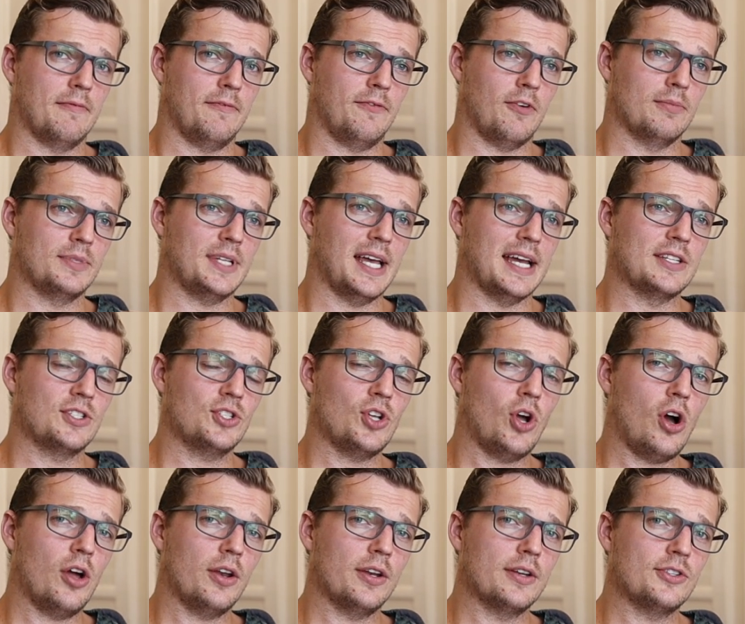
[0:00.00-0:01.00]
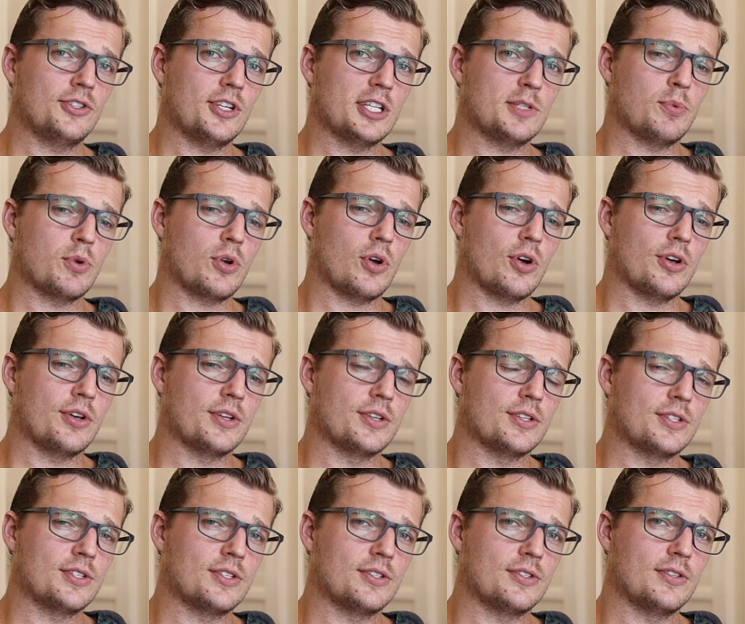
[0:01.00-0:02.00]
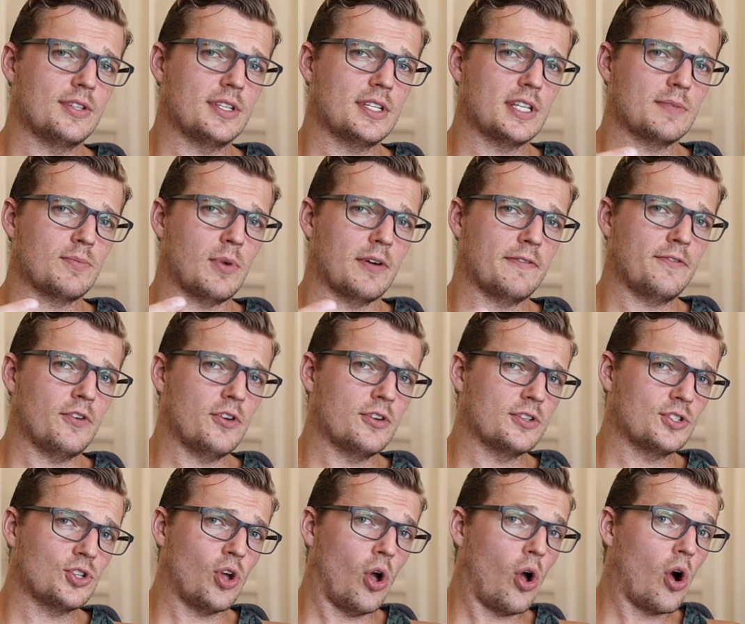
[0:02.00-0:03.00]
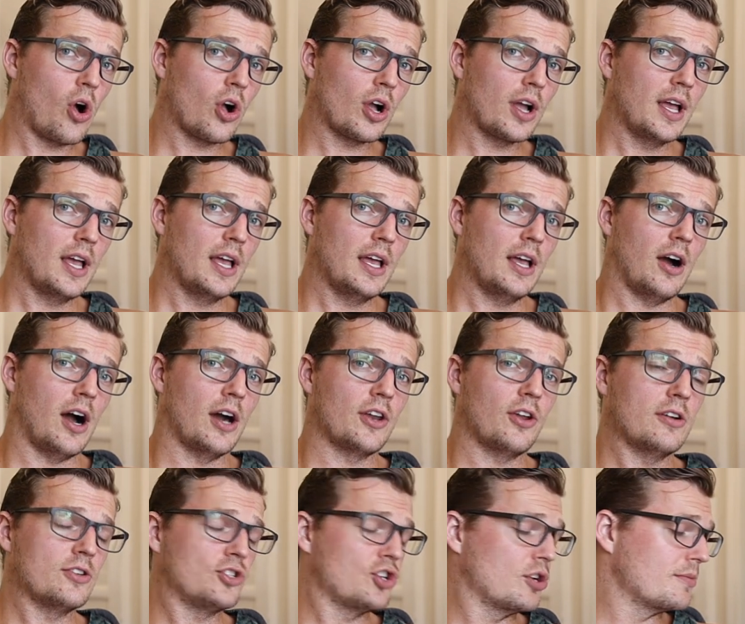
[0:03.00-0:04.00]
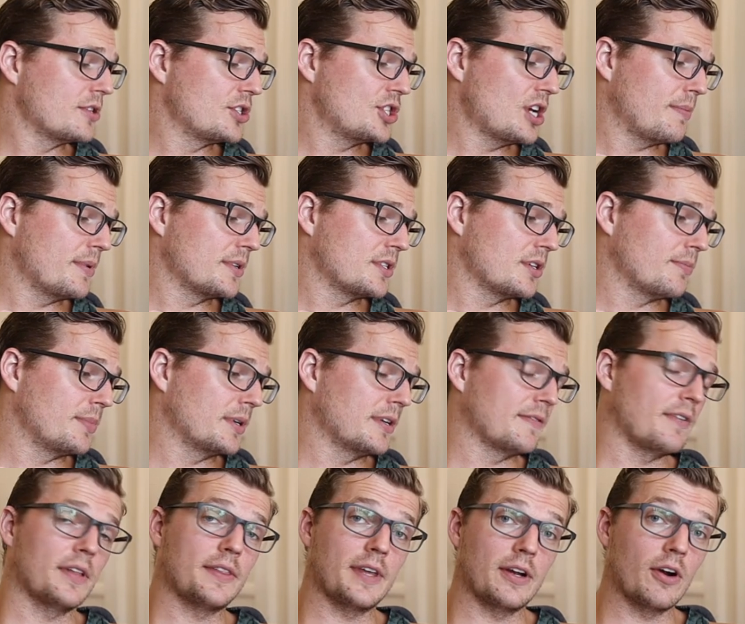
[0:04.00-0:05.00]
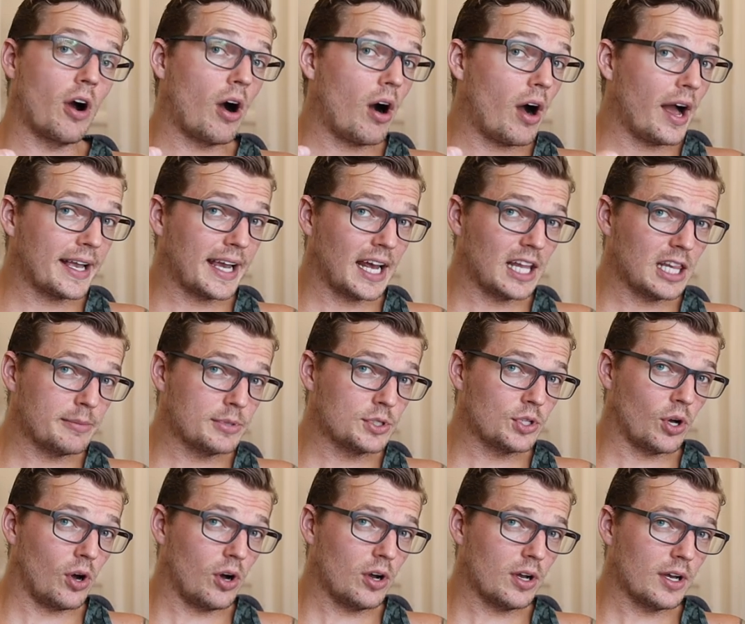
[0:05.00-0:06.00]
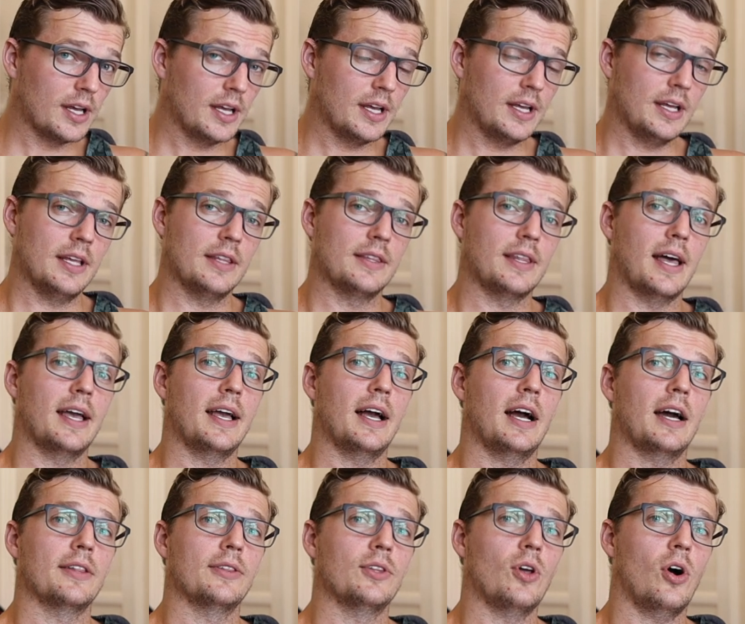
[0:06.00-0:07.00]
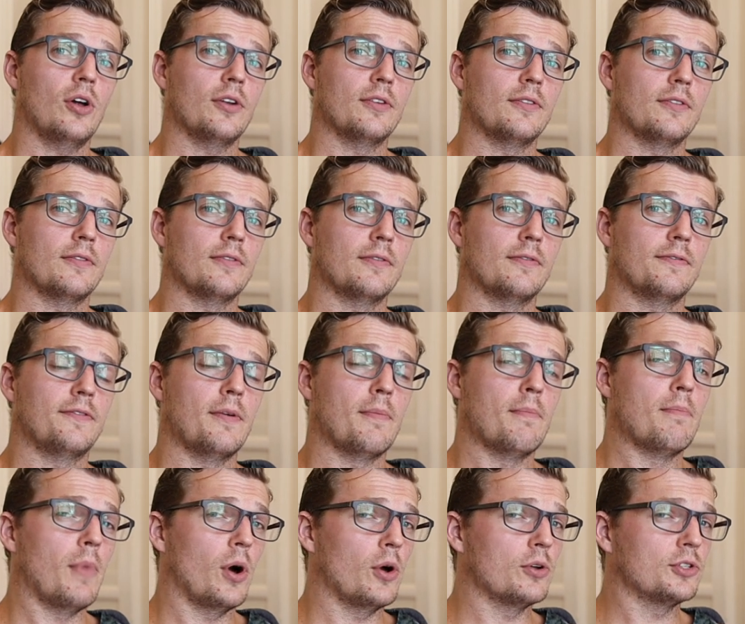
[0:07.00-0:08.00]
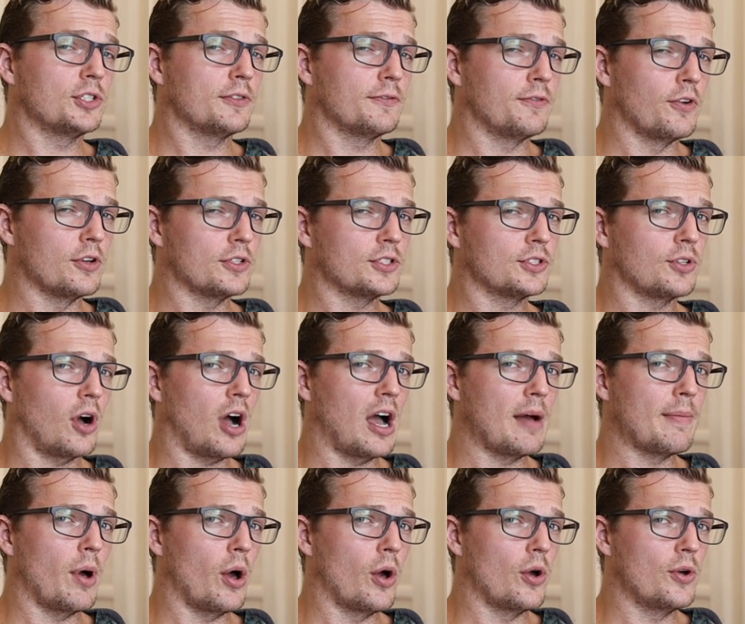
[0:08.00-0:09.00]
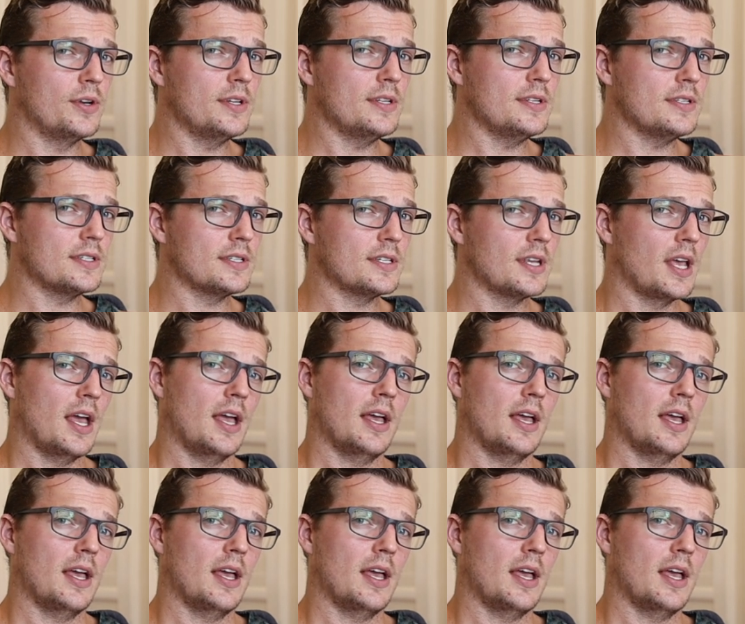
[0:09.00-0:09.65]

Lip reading: from day dot, just because this is my first dog. I know German Shepherds are a bit of a, they're a high caliber dog. They are not for most first time owners.